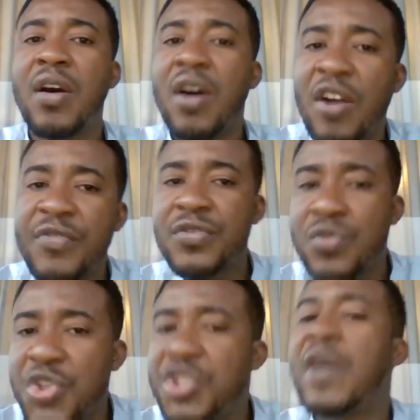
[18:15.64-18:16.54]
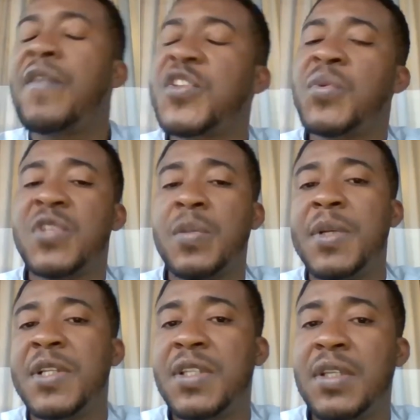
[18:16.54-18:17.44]
of social
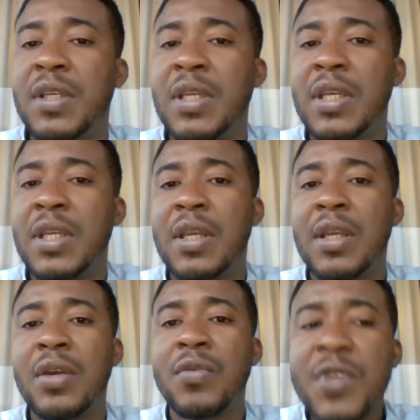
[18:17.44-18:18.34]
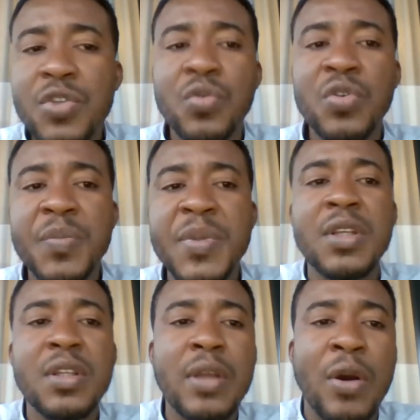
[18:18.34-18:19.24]
responsibility, which could be
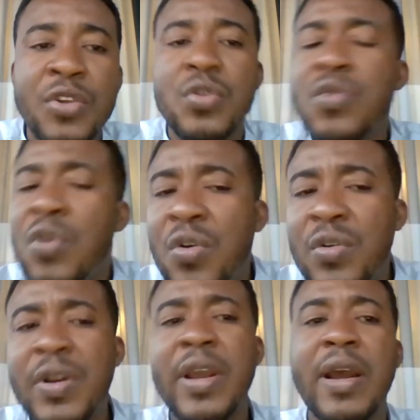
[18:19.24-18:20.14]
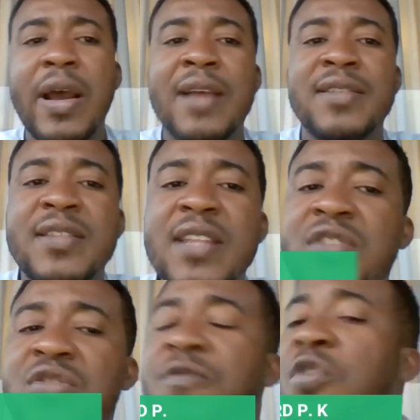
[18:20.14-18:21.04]
also known as a
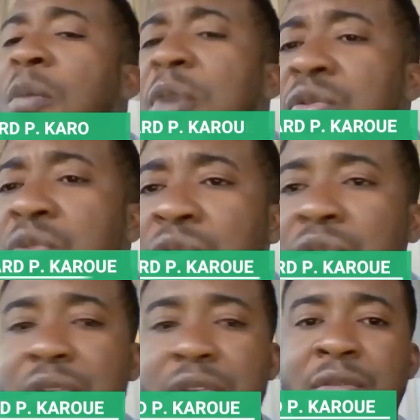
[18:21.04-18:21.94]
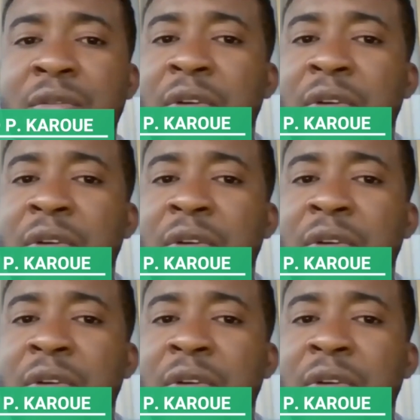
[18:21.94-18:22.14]
sense of common good?